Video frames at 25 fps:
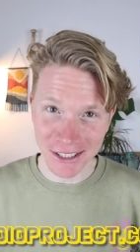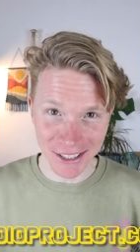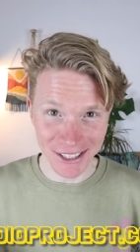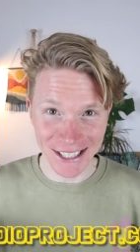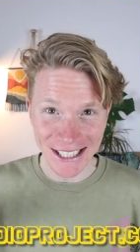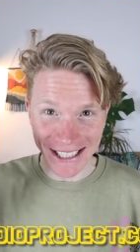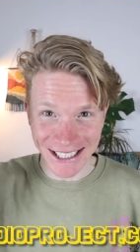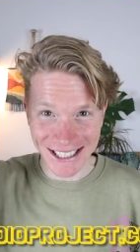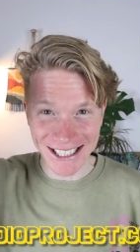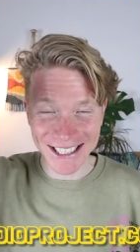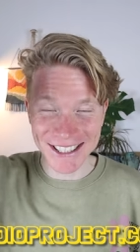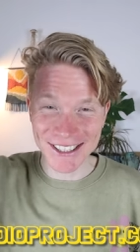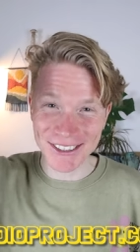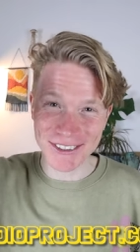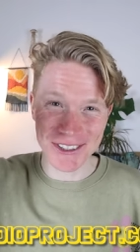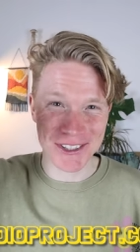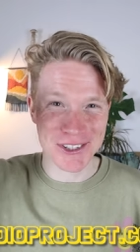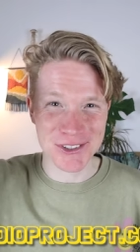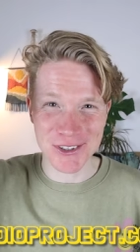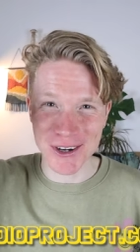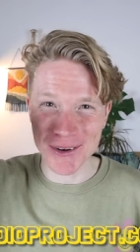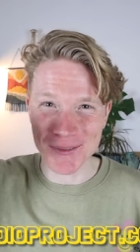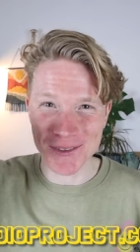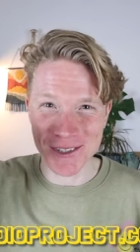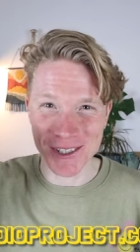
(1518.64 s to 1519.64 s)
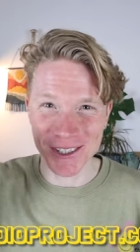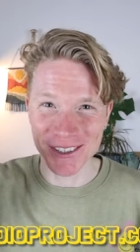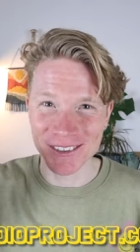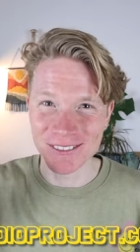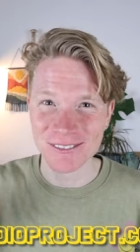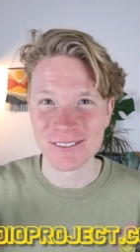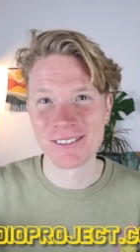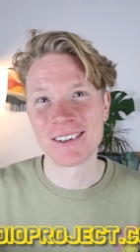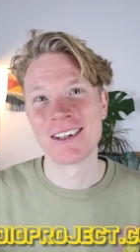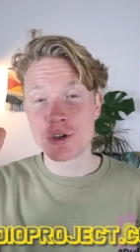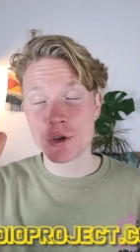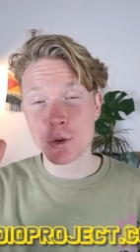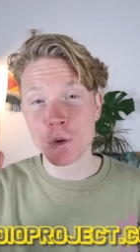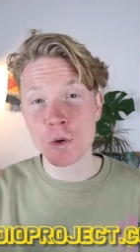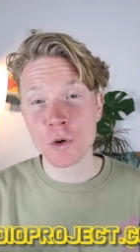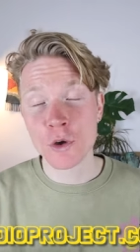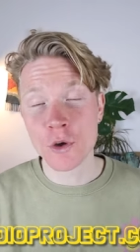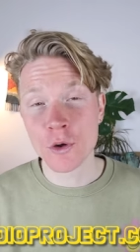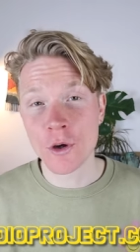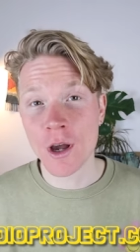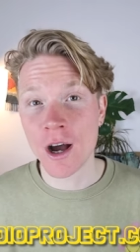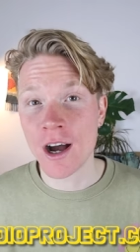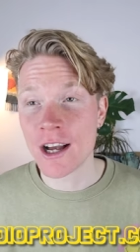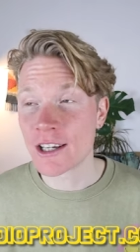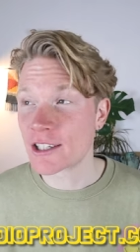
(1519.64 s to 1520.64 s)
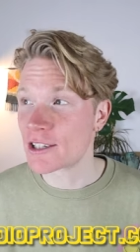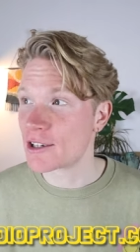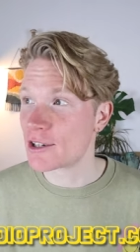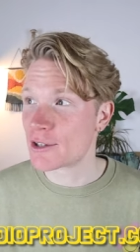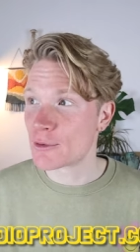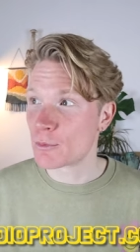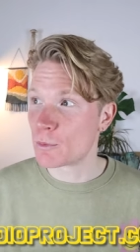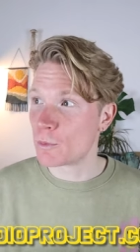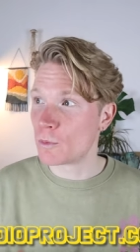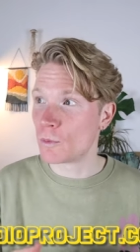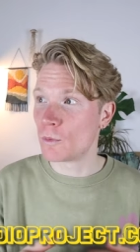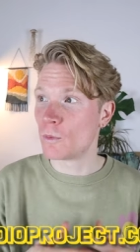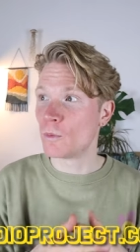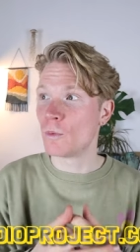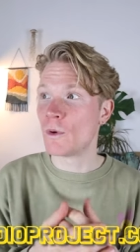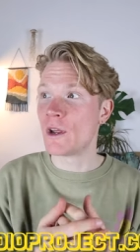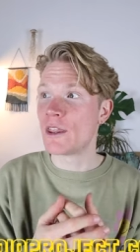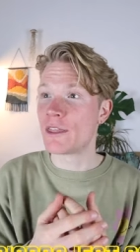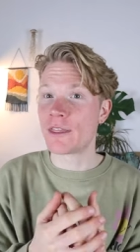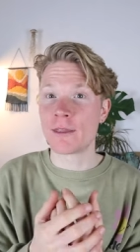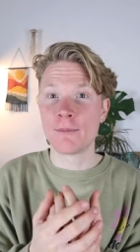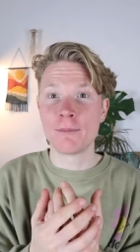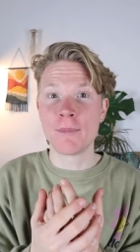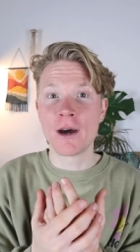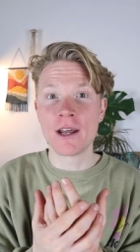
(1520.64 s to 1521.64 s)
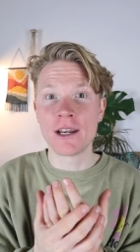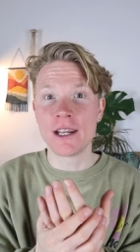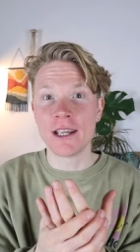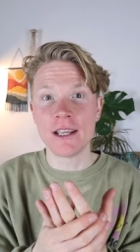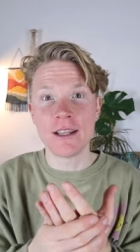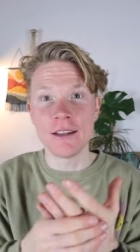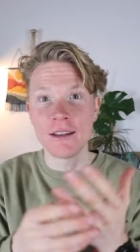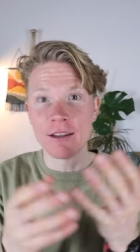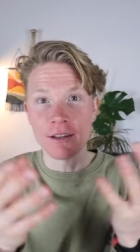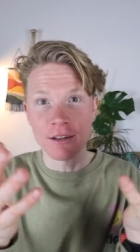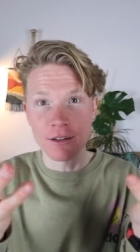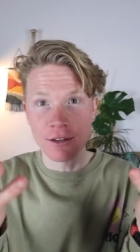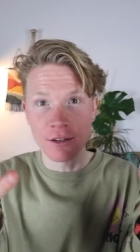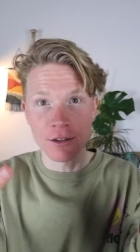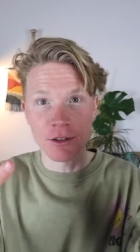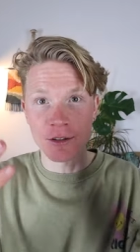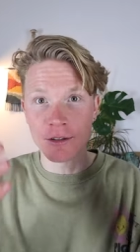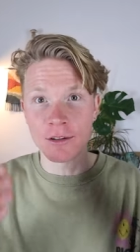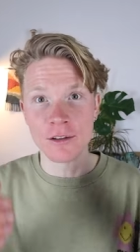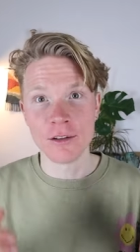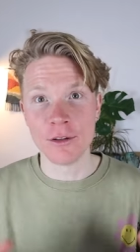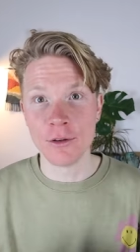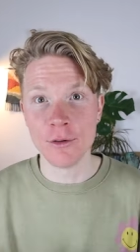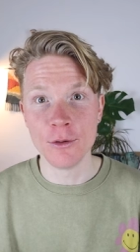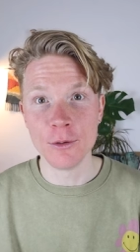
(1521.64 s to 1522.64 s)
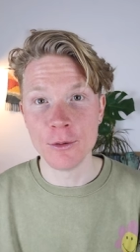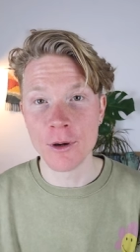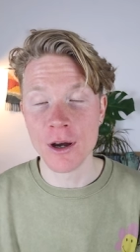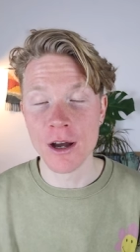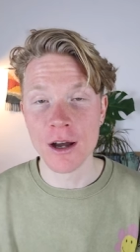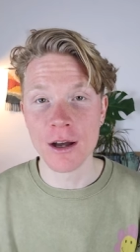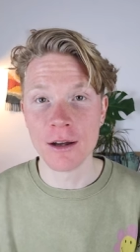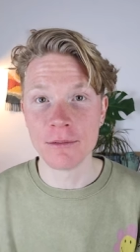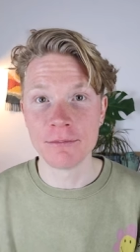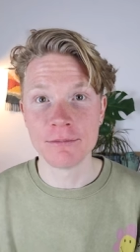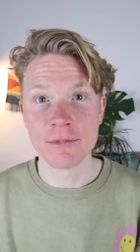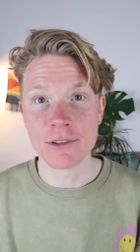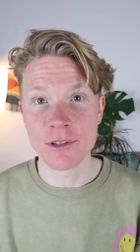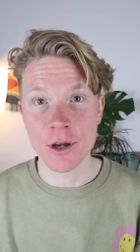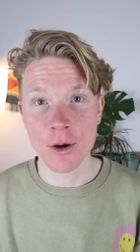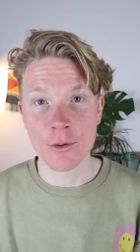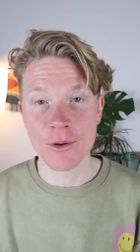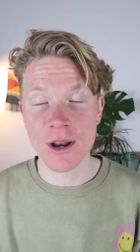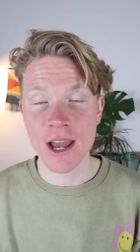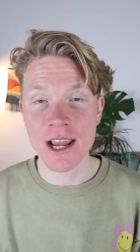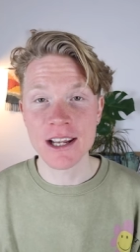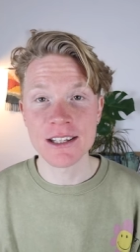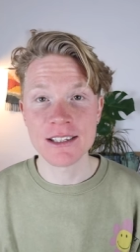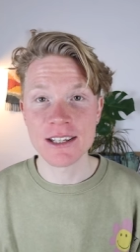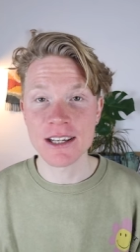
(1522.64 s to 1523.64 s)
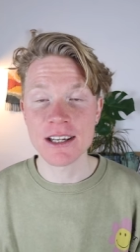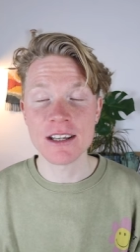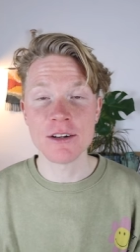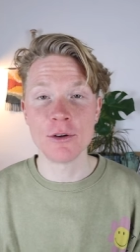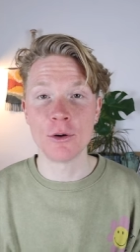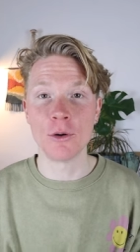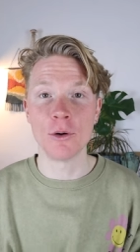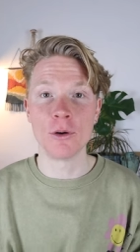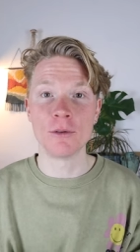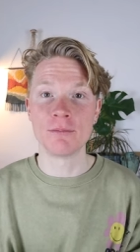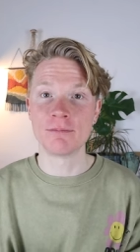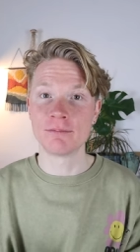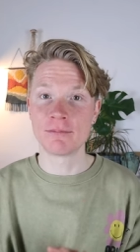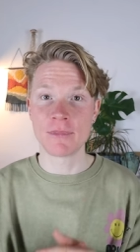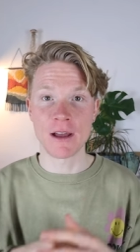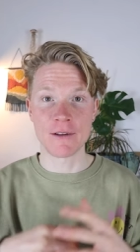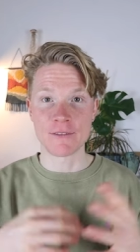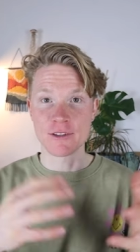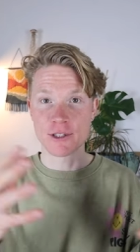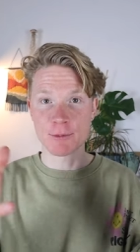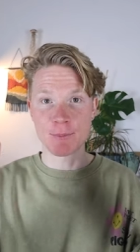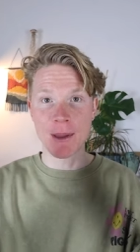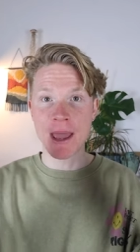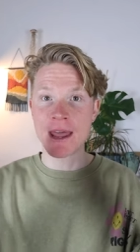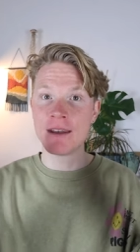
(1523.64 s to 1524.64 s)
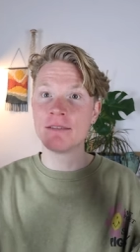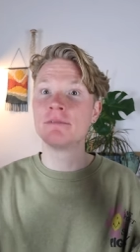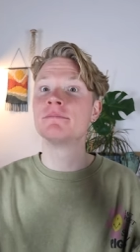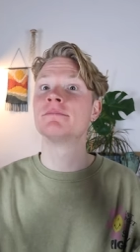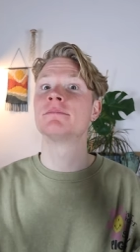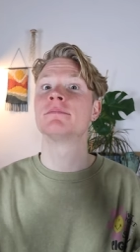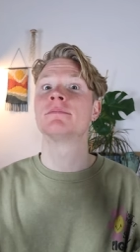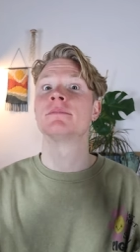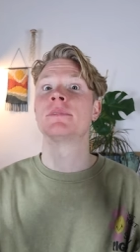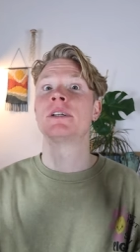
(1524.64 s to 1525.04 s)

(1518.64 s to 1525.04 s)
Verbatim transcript: Link in the description. Thank you to all you guys because with the money that you uh, donated or have spent,